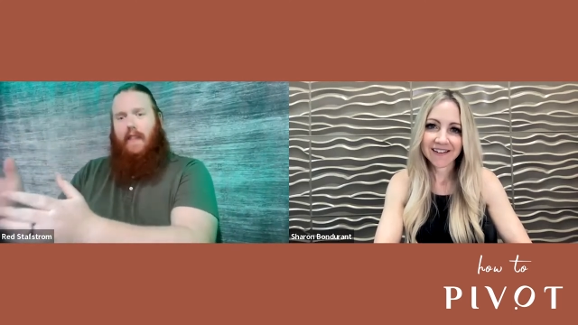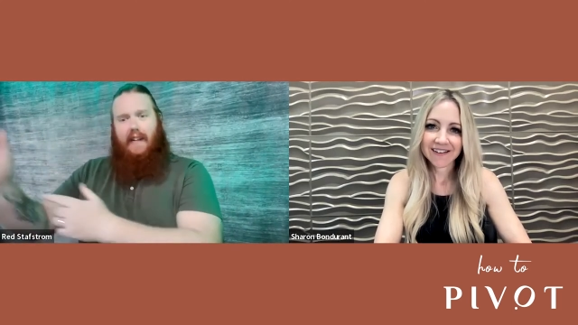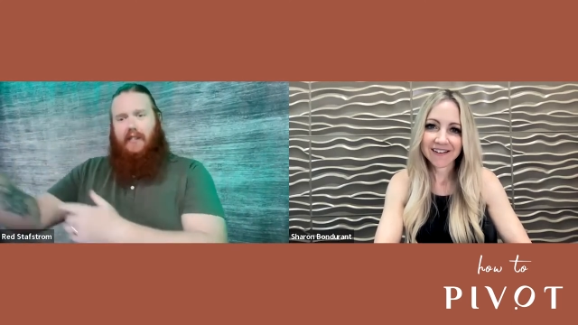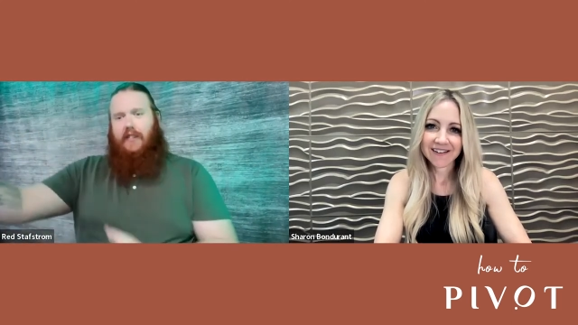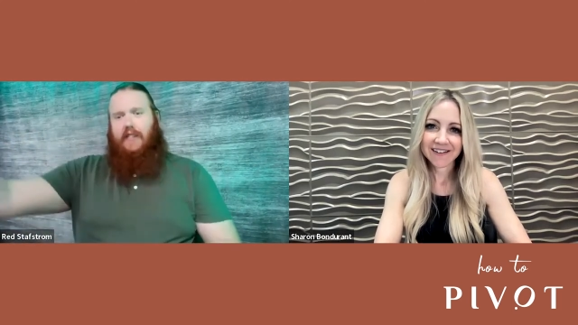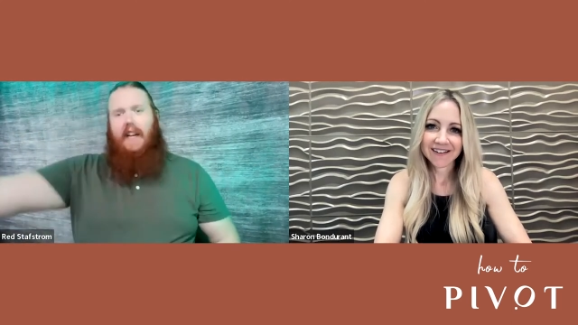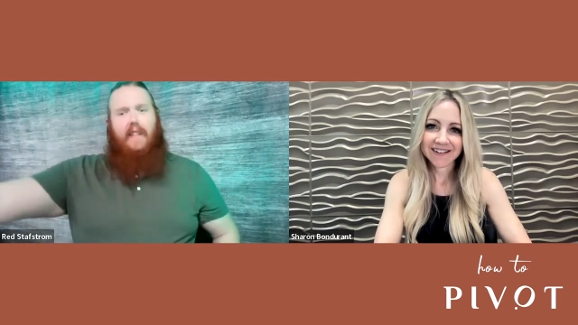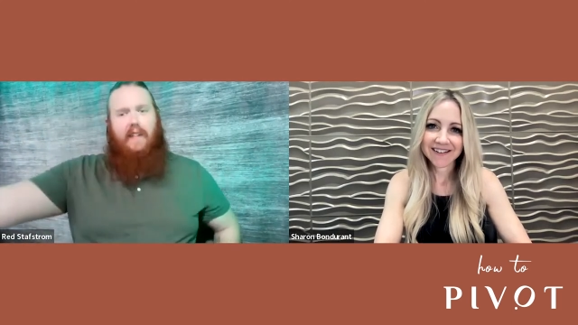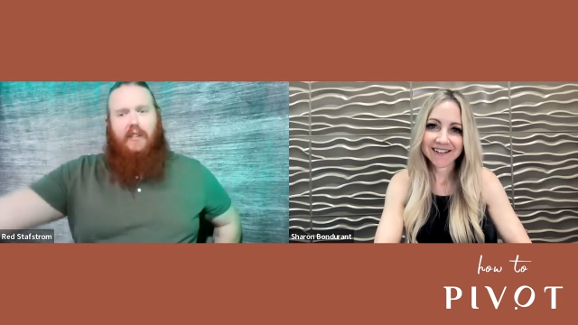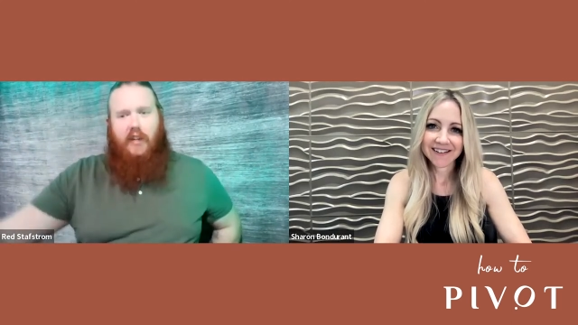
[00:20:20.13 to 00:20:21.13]
Speaker 1: and they
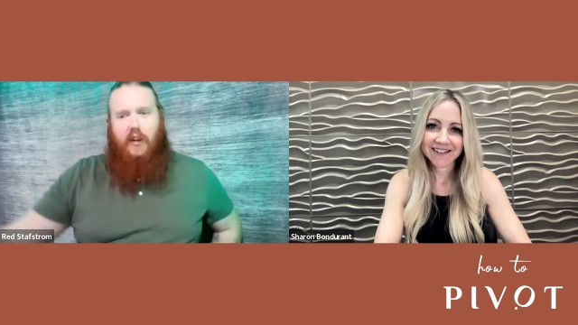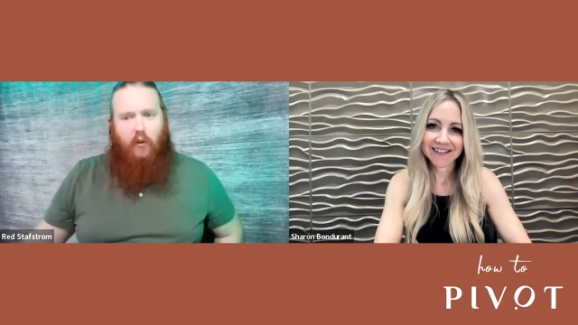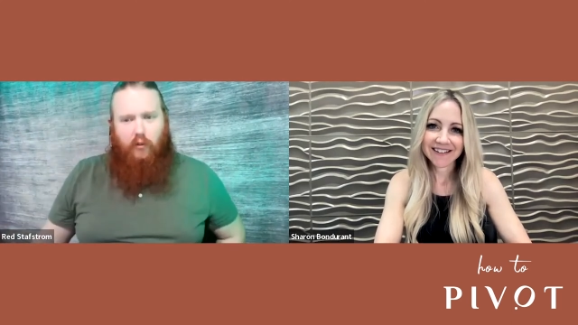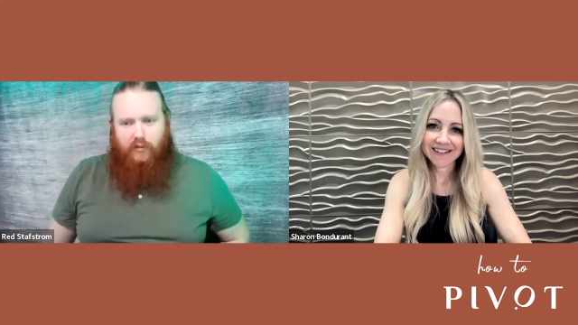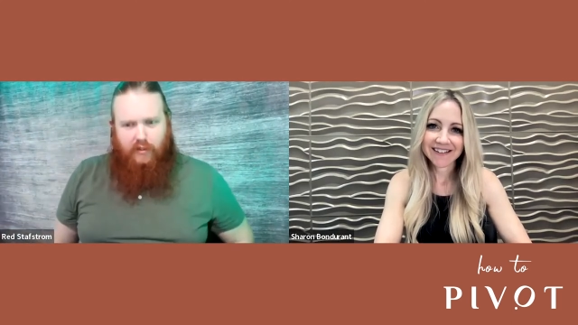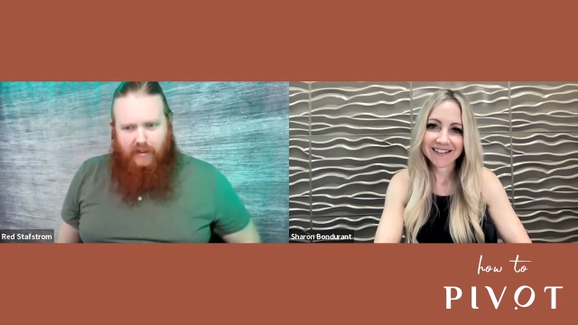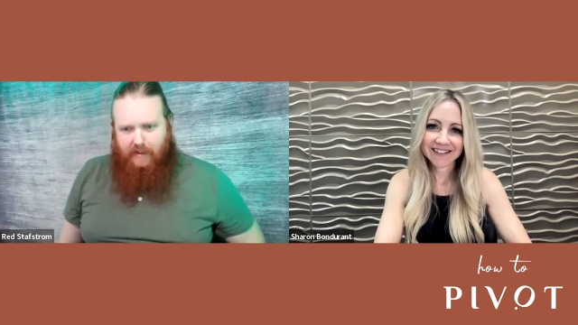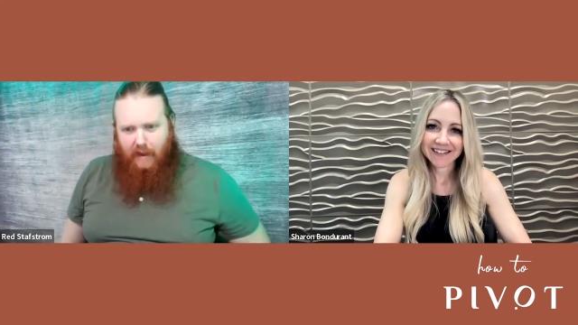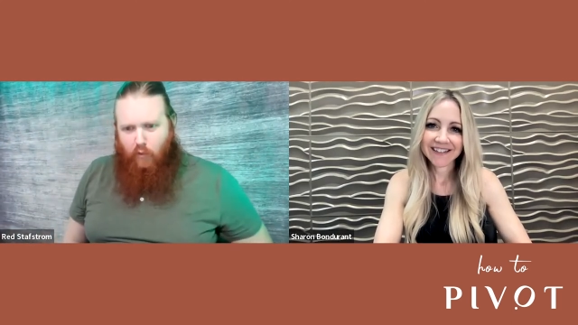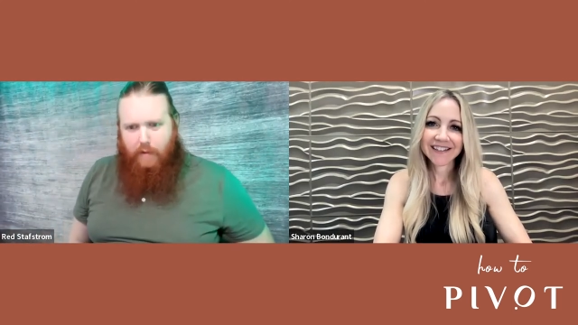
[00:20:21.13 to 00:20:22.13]
see the shield
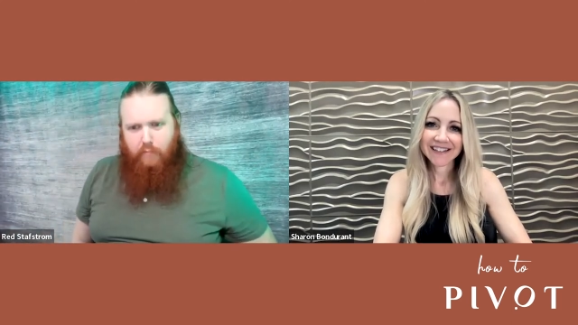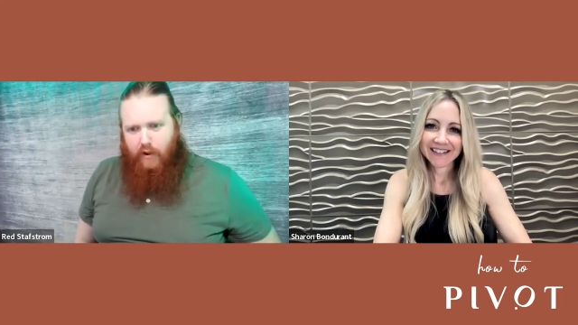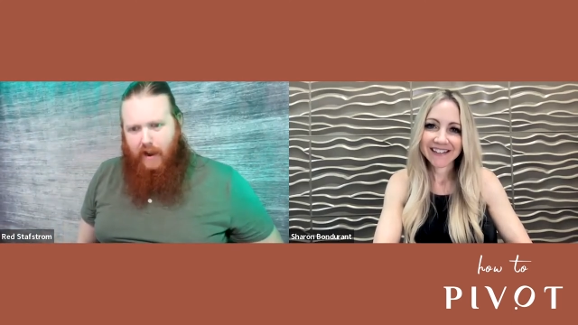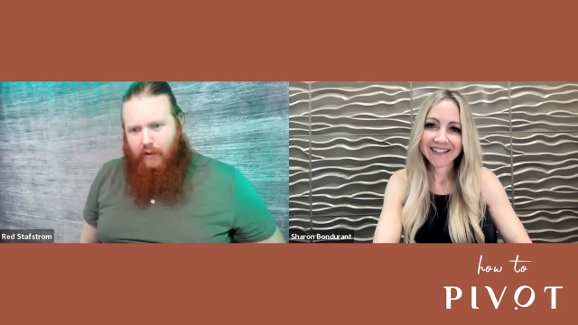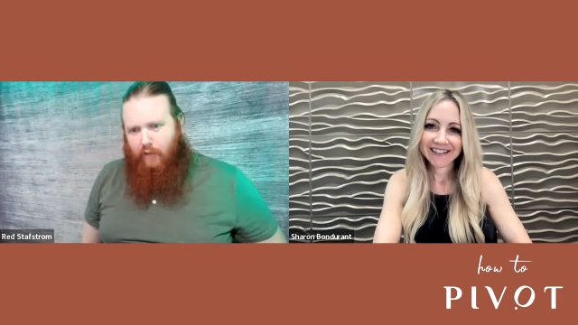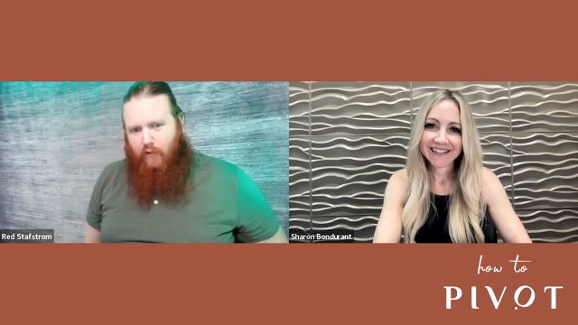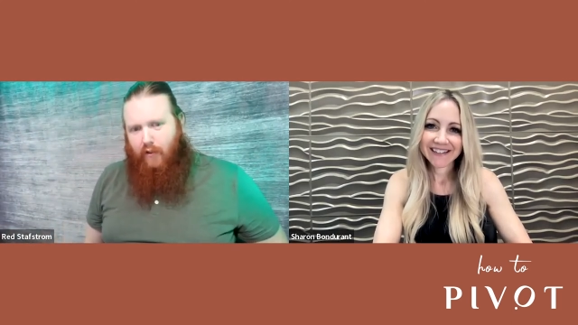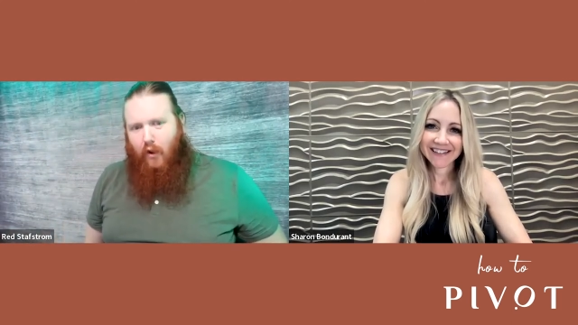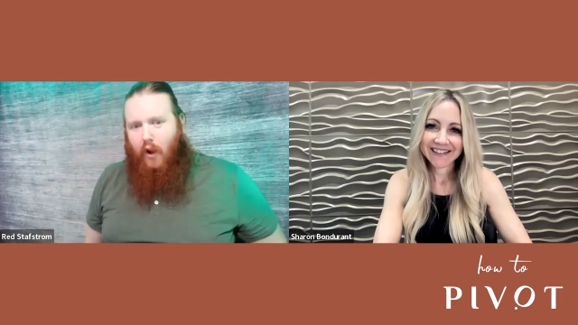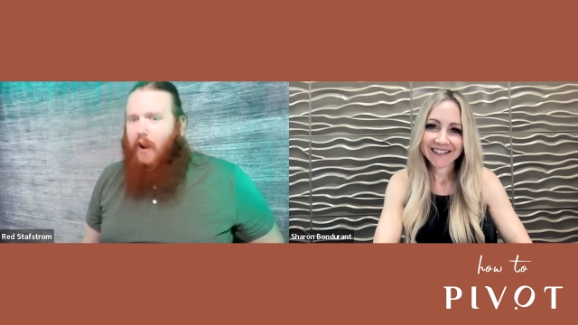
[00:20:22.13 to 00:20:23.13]
that we put on your
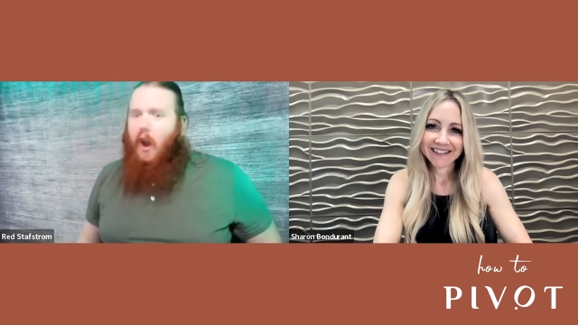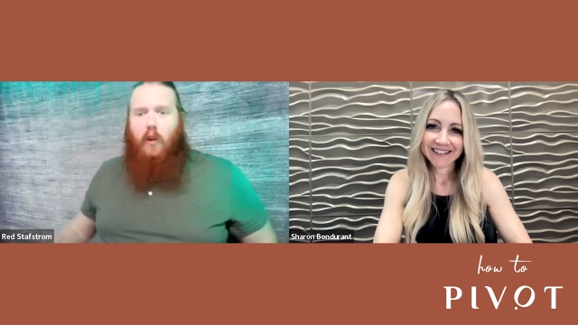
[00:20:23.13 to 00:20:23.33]
front lawn.